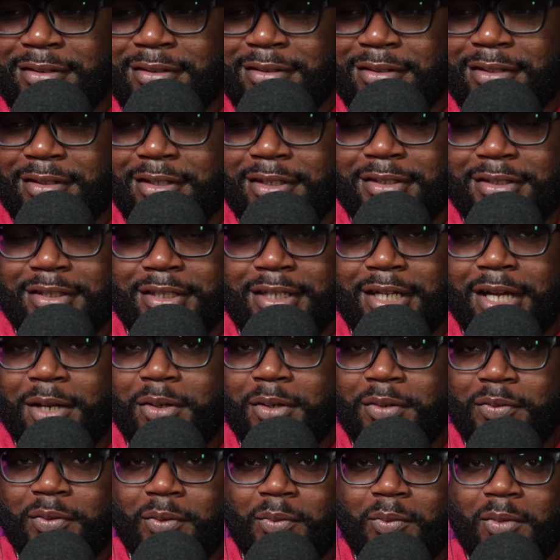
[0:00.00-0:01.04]
Listen, I don't
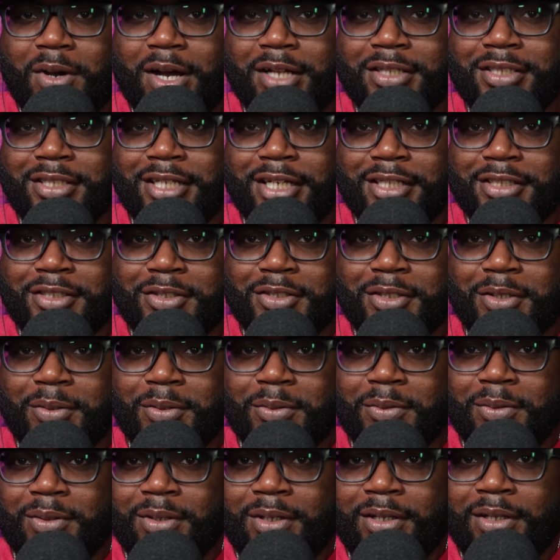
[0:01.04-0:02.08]
even watch that
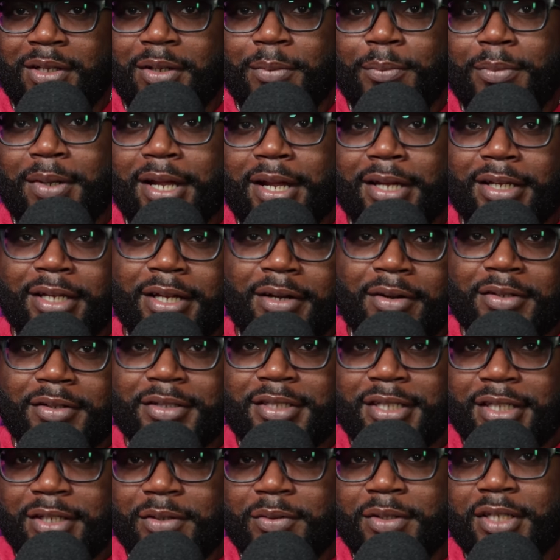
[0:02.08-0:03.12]
show, but I
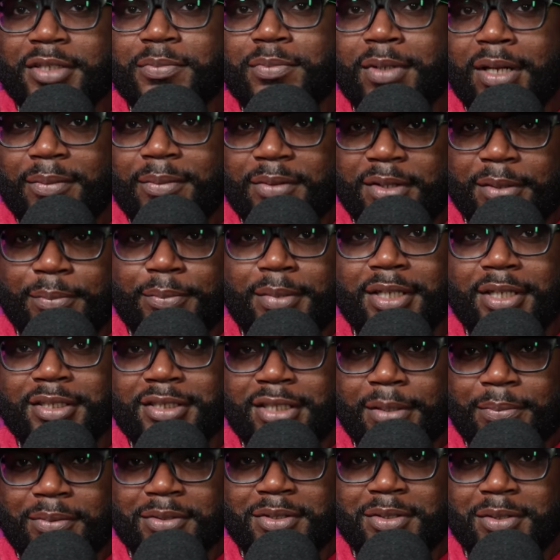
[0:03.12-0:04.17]
guarantee you that's probably the best
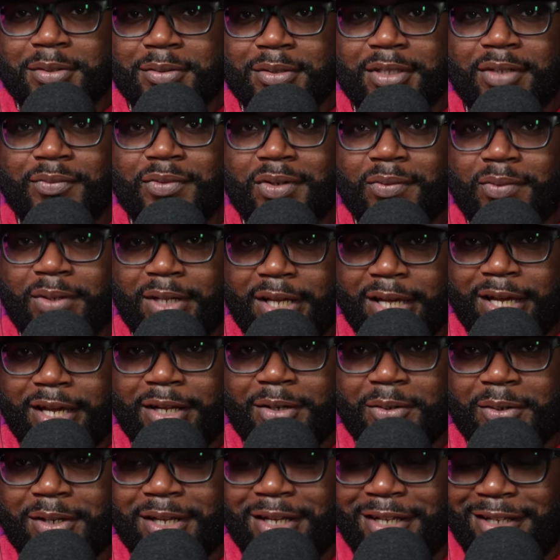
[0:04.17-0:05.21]
episode they've ever had,
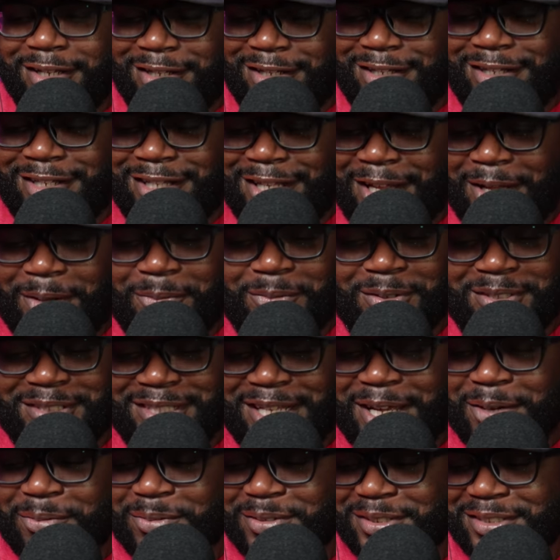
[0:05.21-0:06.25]
okay? that
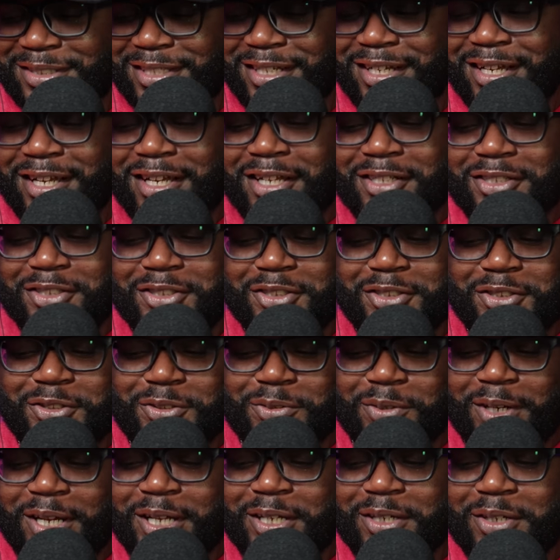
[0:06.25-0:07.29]
was
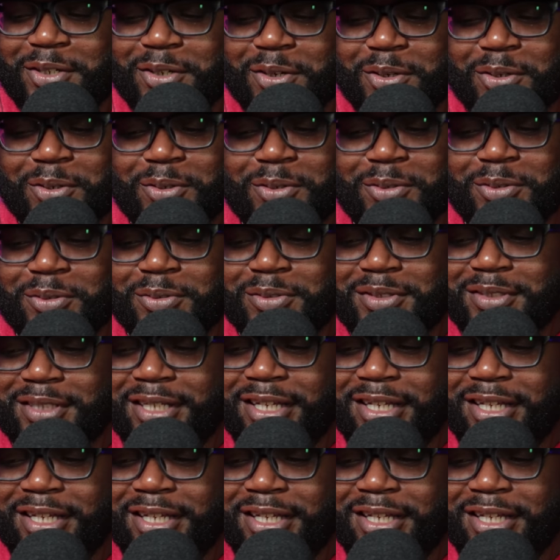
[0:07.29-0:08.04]
straight gold.